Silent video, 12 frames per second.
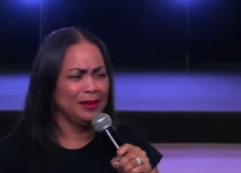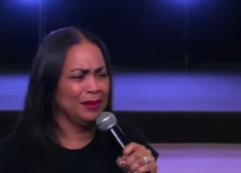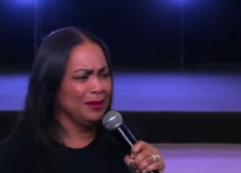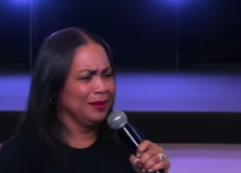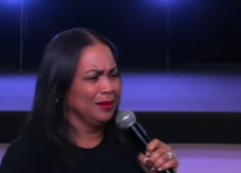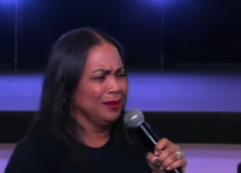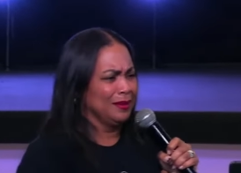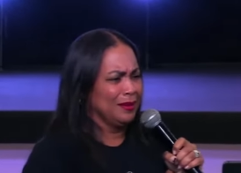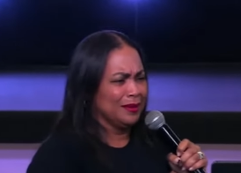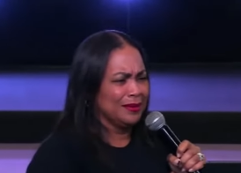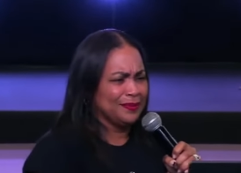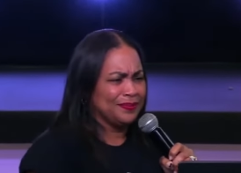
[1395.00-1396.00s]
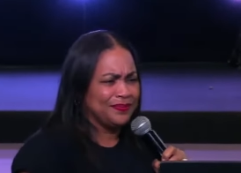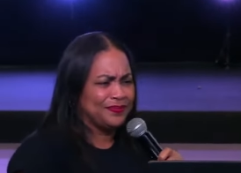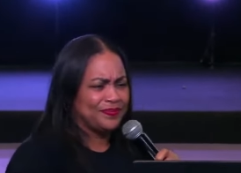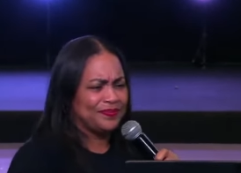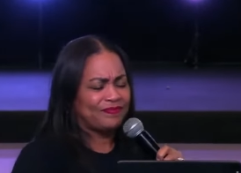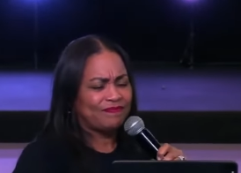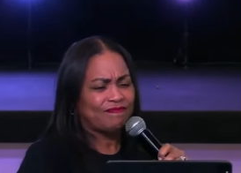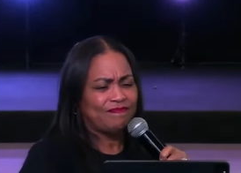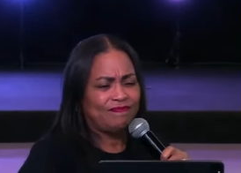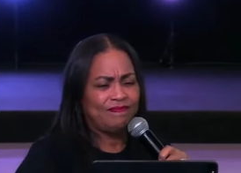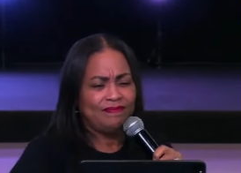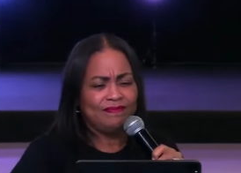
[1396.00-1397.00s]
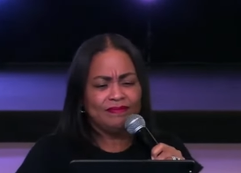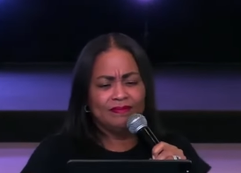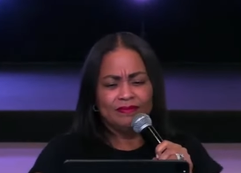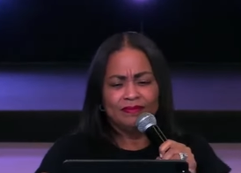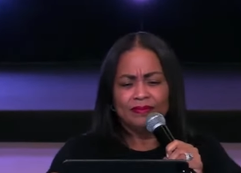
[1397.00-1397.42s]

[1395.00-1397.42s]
(no one is talking)